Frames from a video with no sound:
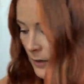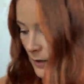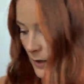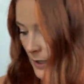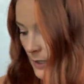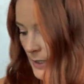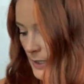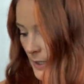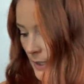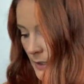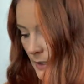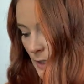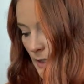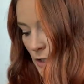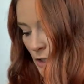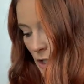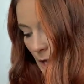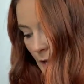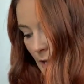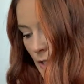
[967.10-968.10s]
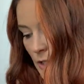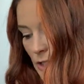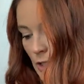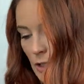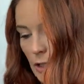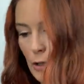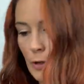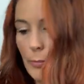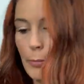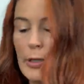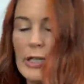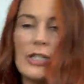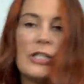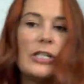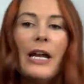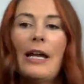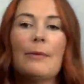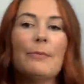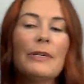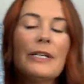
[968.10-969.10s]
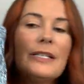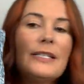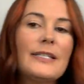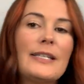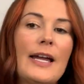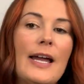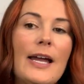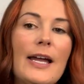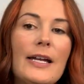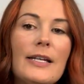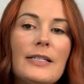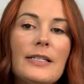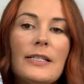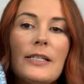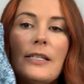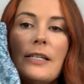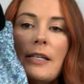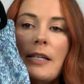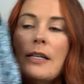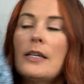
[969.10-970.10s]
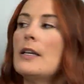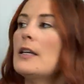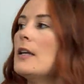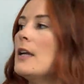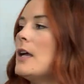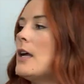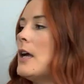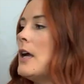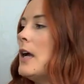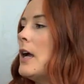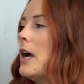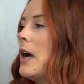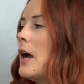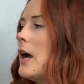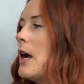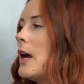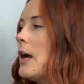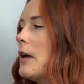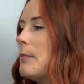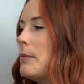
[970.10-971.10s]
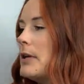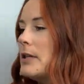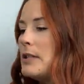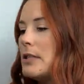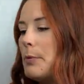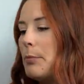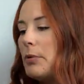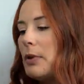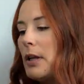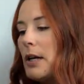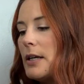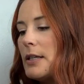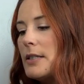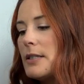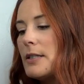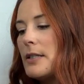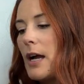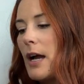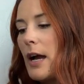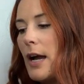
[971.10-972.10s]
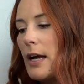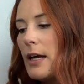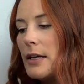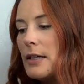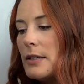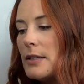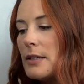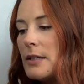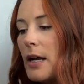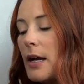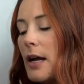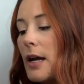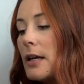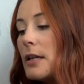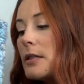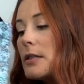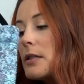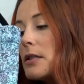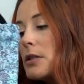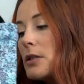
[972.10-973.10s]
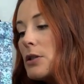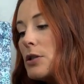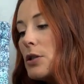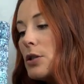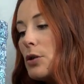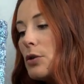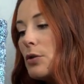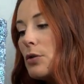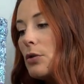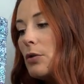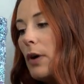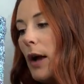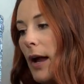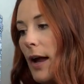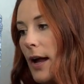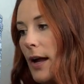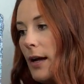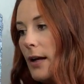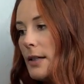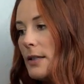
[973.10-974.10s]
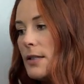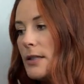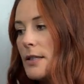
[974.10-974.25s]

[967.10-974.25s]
This is a J. Jill pajama set. It's a plus size, size 2X.